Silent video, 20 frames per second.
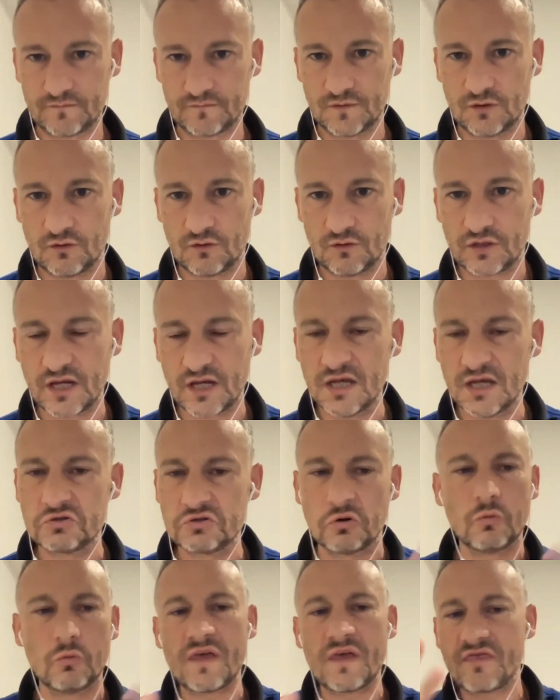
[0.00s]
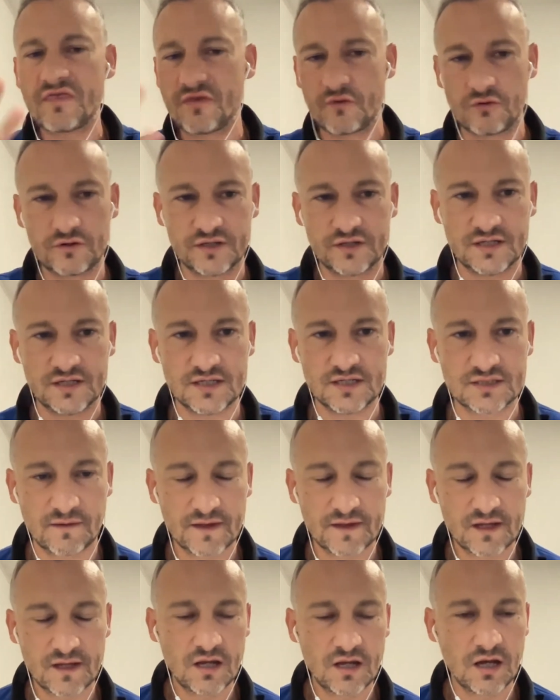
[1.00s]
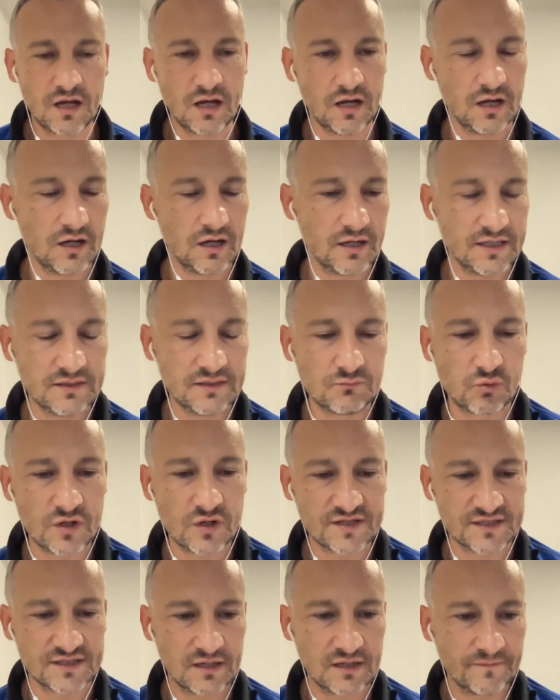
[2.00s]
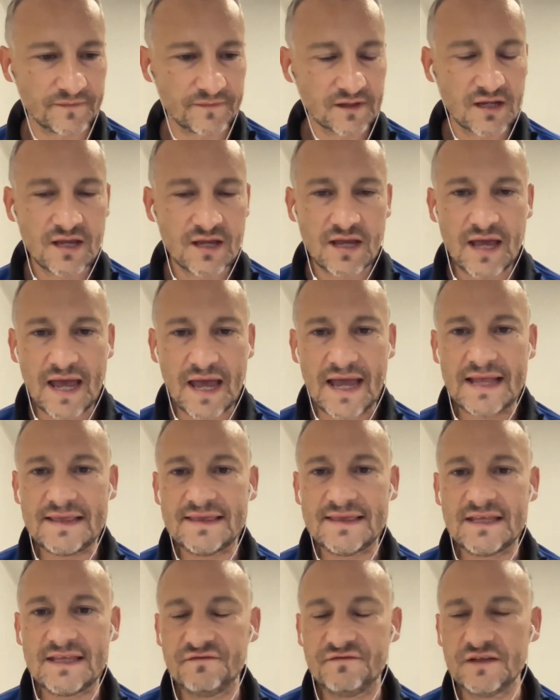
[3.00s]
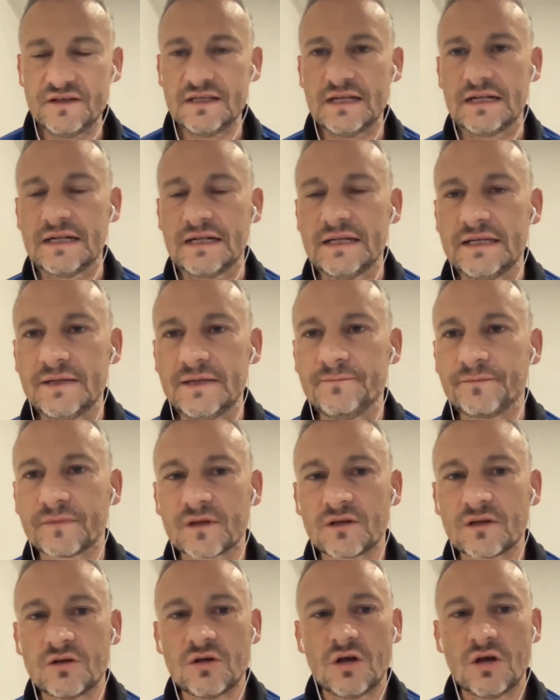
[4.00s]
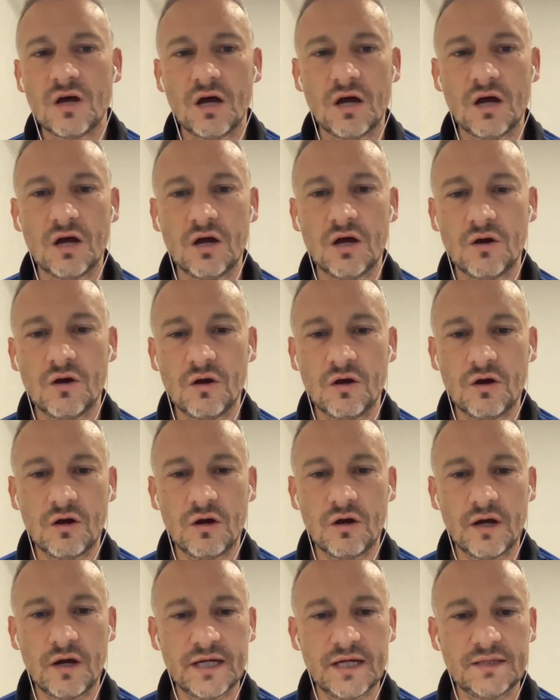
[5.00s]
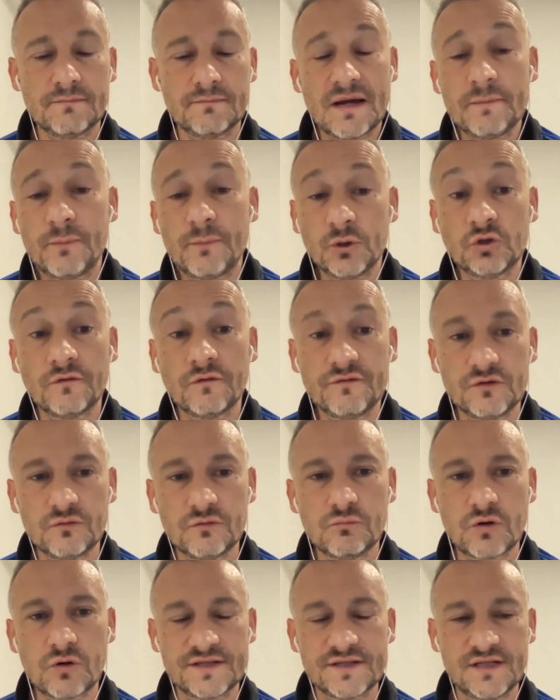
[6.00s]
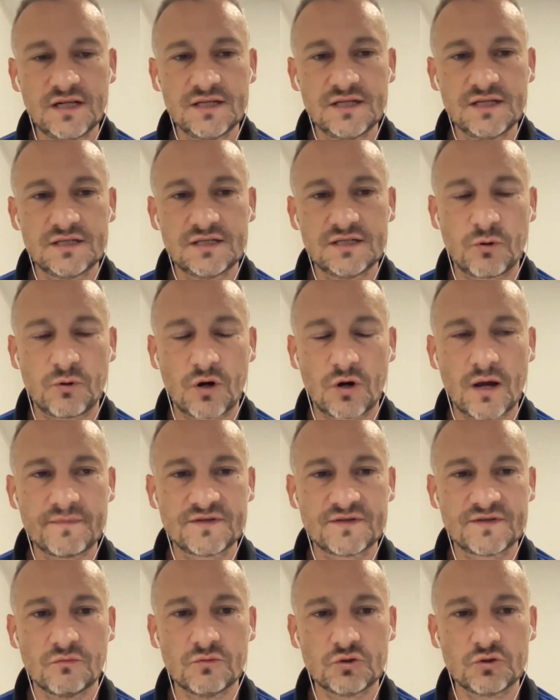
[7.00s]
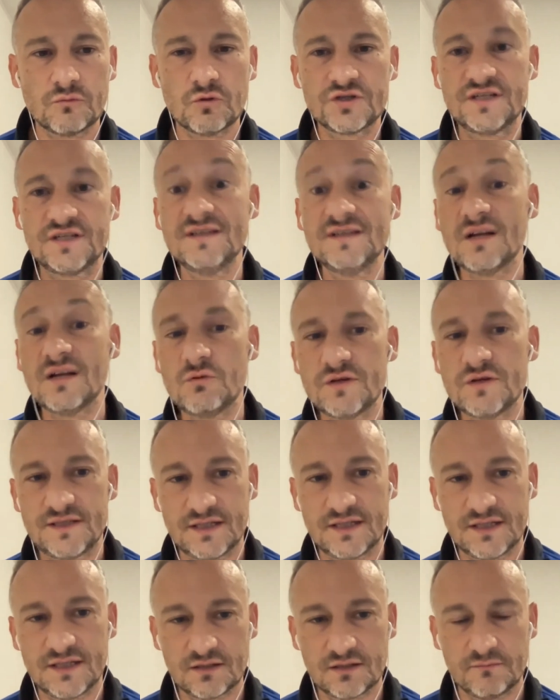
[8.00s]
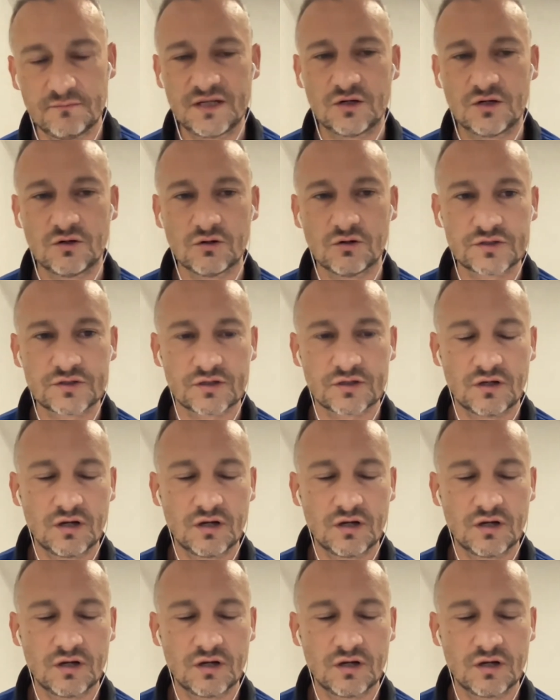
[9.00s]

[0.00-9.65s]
Okay, so one third is in Brazil, and definitely in my point of view, Brazil is perhaps the most interesting because